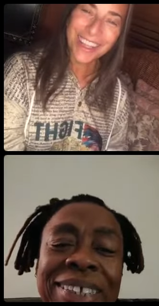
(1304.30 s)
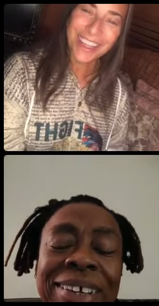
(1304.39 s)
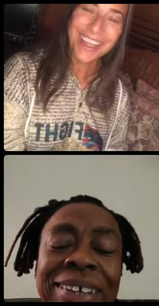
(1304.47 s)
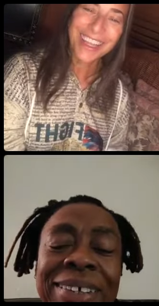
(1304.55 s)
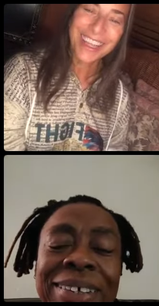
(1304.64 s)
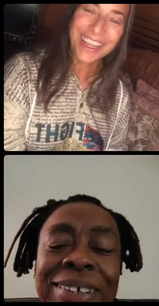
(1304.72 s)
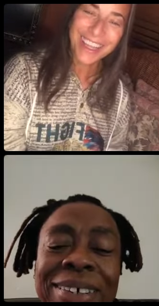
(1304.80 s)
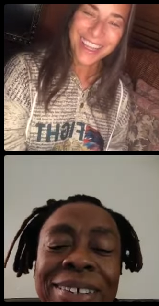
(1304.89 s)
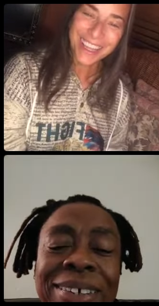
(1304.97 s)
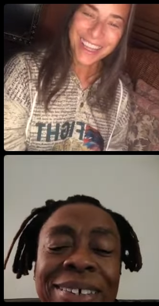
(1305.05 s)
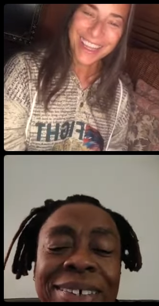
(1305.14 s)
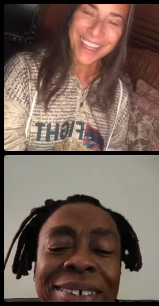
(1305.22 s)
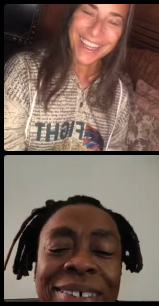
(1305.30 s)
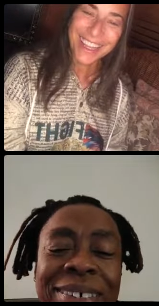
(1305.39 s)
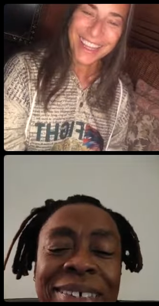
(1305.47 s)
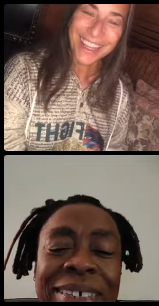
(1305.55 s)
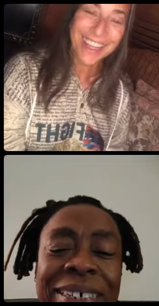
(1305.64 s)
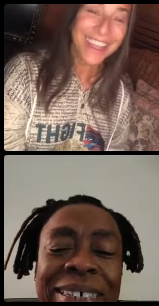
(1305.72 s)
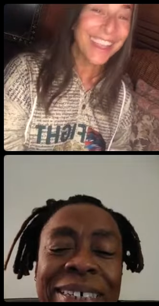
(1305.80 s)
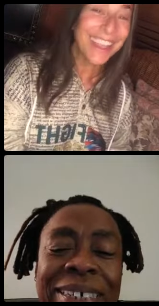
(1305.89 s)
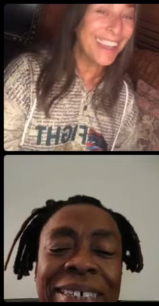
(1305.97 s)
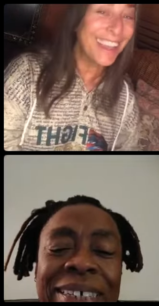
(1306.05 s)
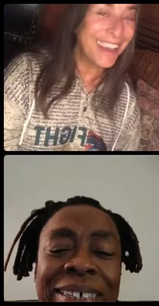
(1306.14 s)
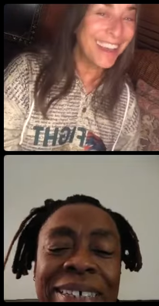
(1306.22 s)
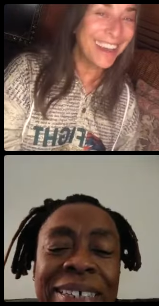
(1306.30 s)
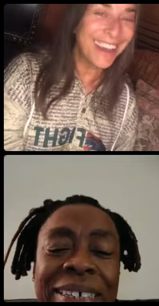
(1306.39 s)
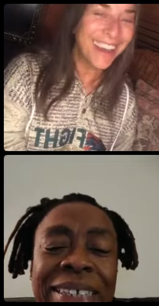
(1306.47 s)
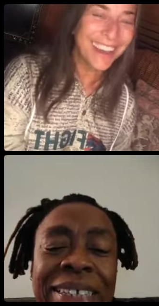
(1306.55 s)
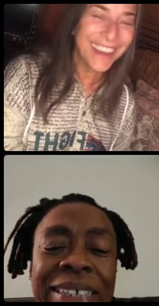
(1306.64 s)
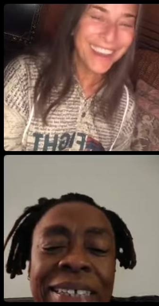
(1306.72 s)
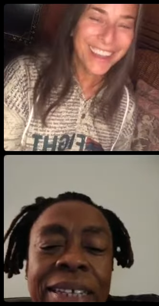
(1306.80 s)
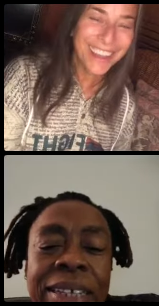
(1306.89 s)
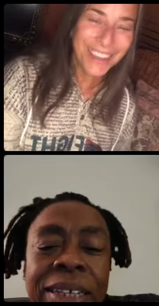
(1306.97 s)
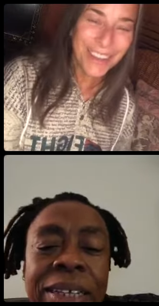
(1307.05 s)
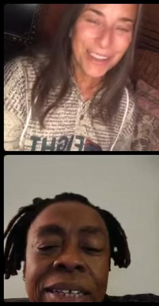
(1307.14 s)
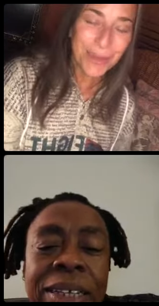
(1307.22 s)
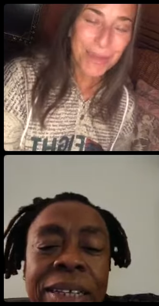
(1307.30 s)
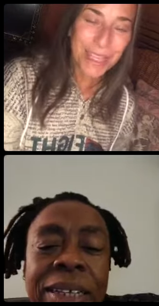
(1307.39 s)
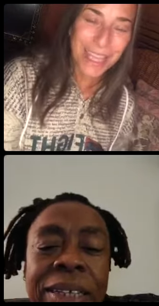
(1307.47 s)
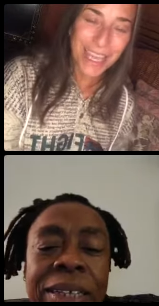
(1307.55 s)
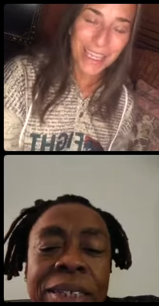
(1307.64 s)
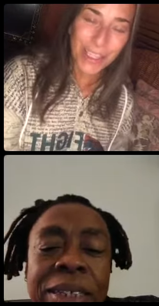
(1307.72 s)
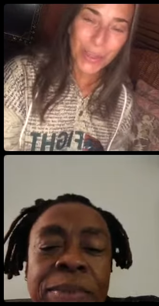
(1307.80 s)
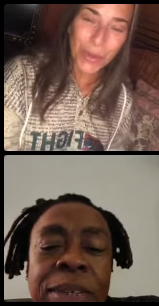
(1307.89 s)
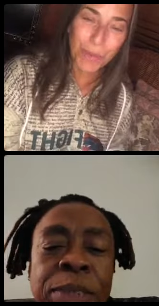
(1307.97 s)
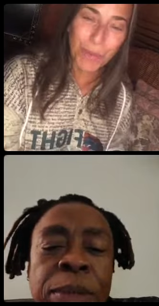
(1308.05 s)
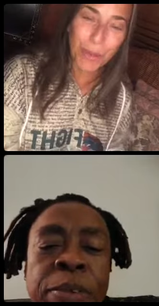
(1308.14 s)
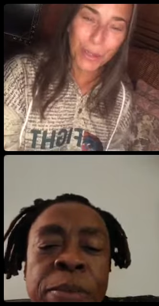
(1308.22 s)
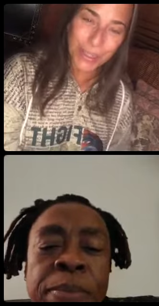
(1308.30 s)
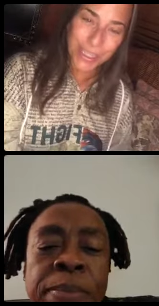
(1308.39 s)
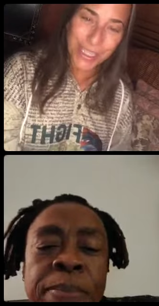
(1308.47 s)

Speaker 1: Oh, yeah, you can meet Cashew.